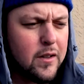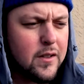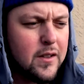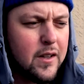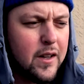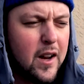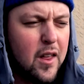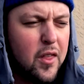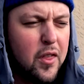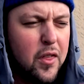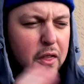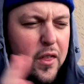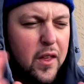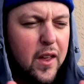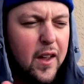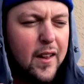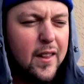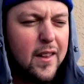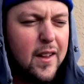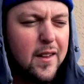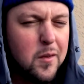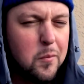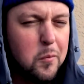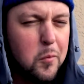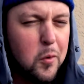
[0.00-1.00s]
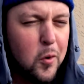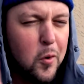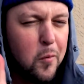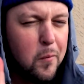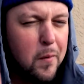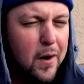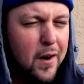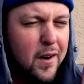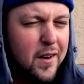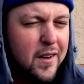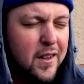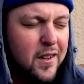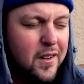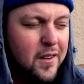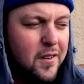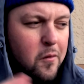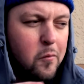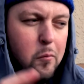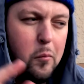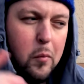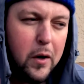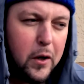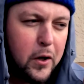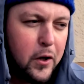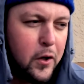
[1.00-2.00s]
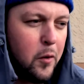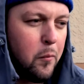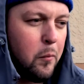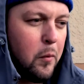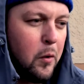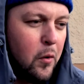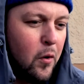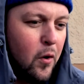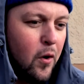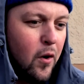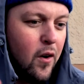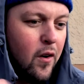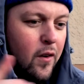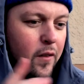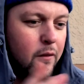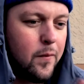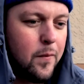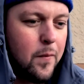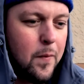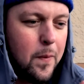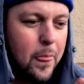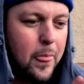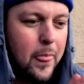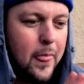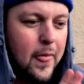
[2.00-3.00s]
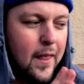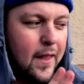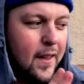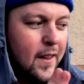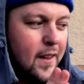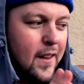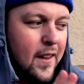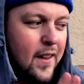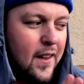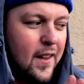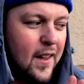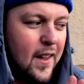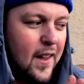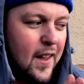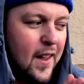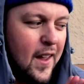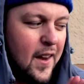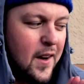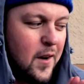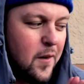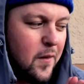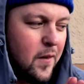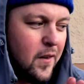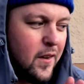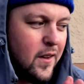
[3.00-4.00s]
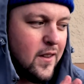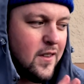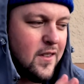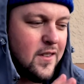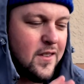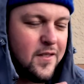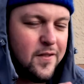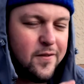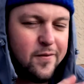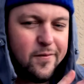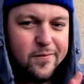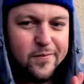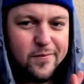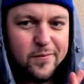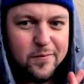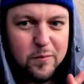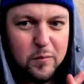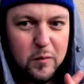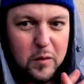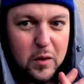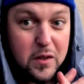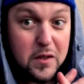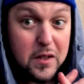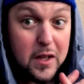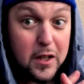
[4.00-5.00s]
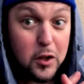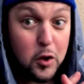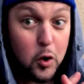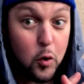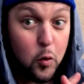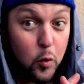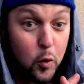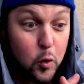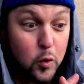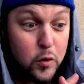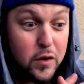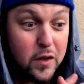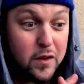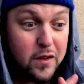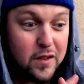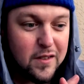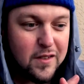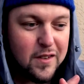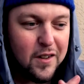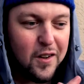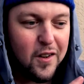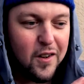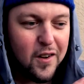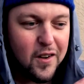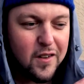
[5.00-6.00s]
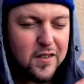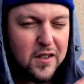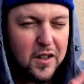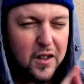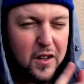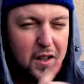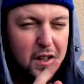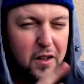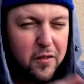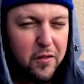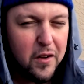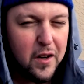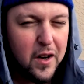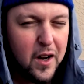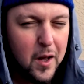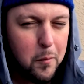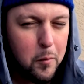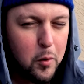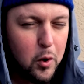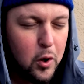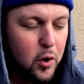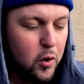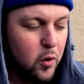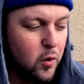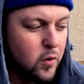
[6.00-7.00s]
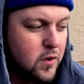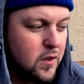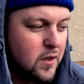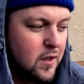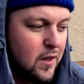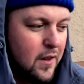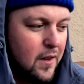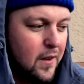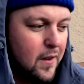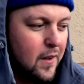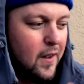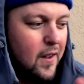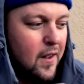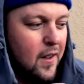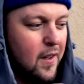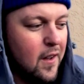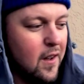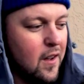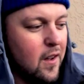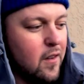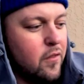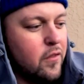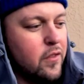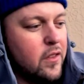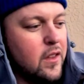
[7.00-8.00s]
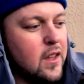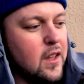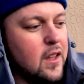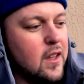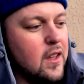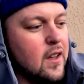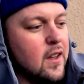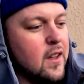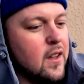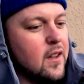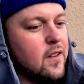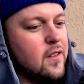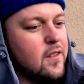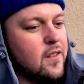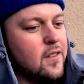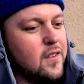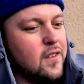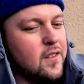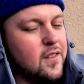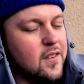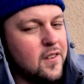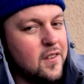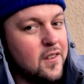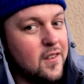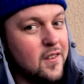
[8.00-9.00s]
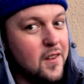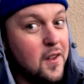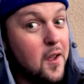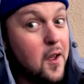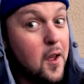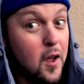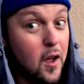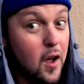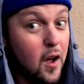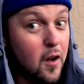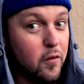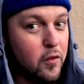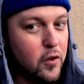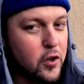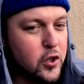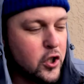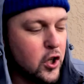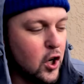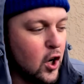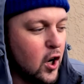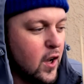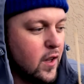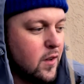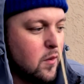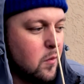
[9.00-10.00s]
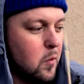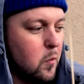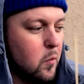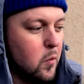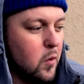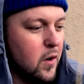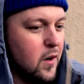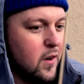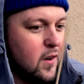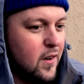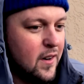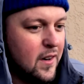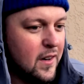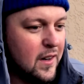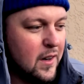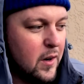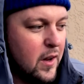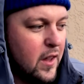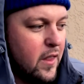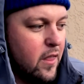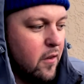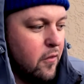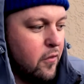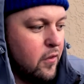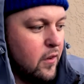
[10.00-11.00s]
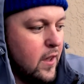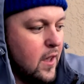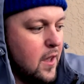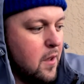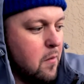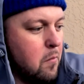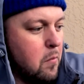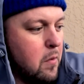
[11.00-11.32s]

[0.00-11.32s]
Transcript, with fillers: And I think that's more American, but I could be wrong. Anyways, let's get to roasting these dogs. I'll give you an up close of the uh, of the shots when we're in the flame.